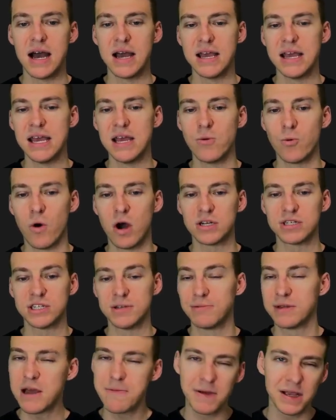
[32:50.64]
in Washington.
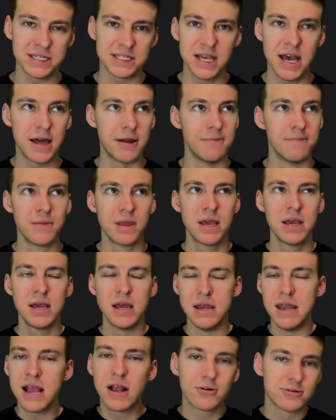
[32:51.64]
But that being said,
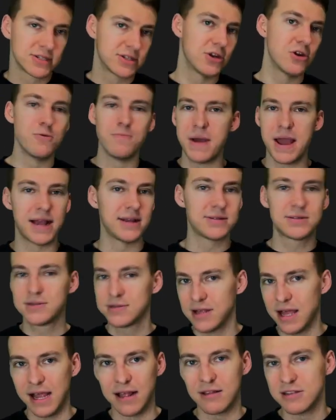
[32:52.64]
nickel's the new base.
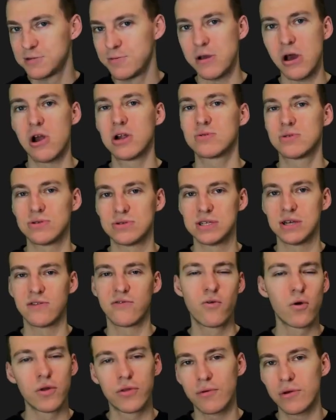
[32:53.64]
Like, let's be honest with ourselves.
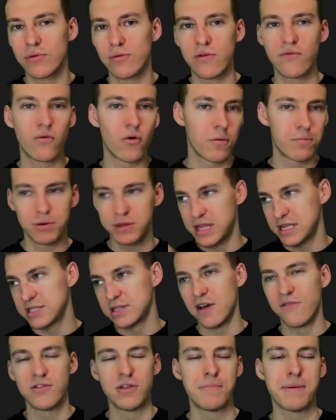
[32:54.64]
4-3-3-4, put that
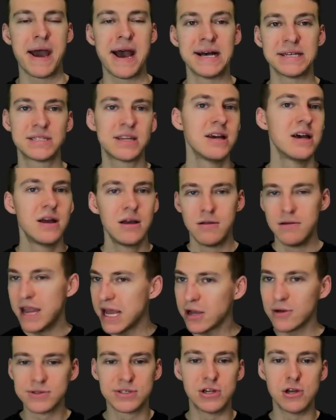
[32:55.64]
stuff in the past.
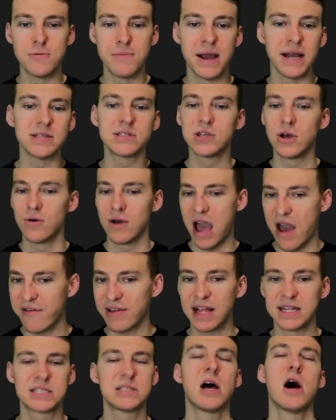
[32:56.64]
Nickel's the new base. So having
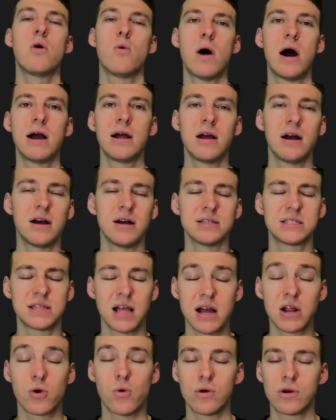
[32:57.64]
that
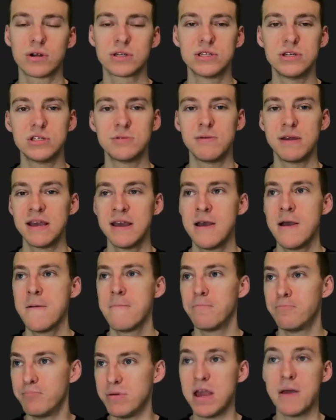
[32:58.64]
slot corner,
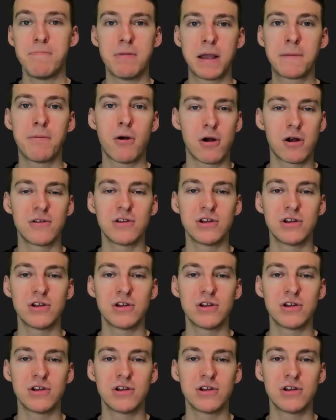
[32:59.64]
be a big part of